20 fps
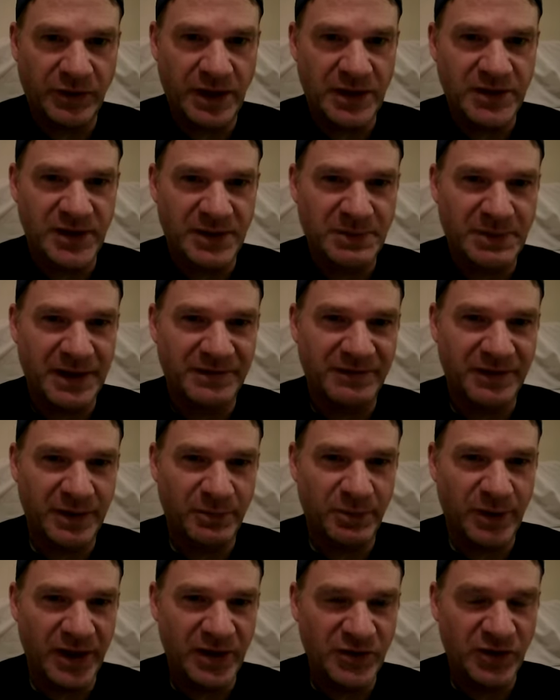raising my
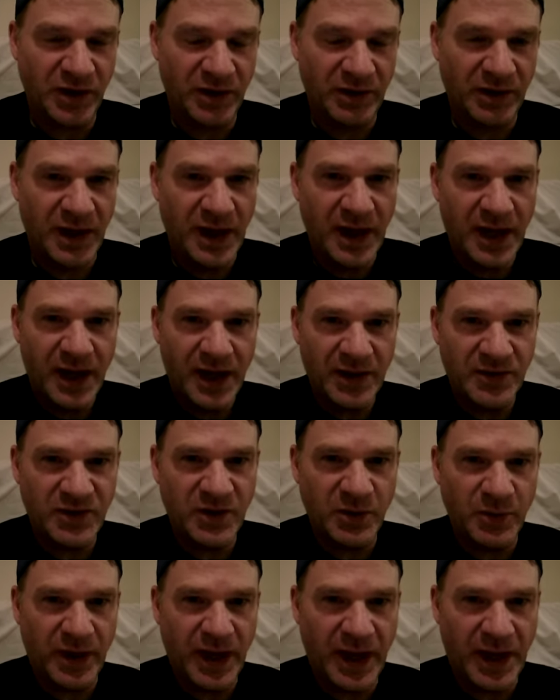vibration, and see
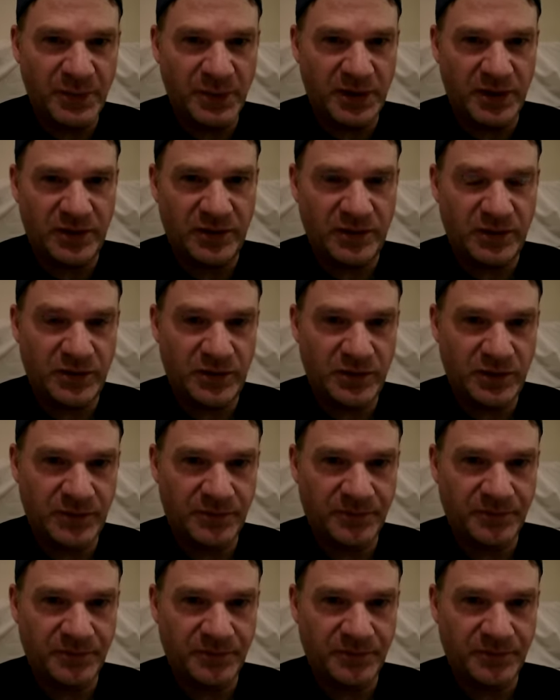what happens.